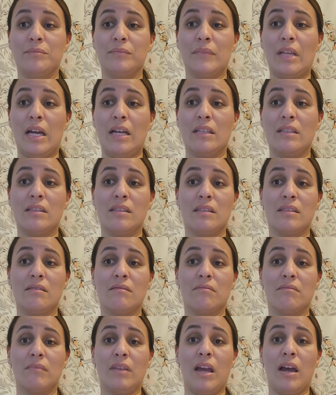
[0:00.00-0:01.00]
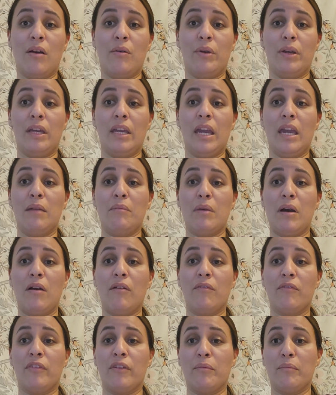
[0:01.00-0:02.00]
that's how it came
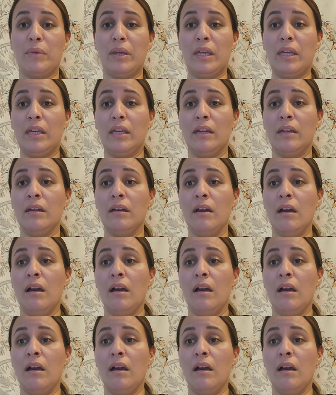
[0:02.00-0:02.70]
out for me.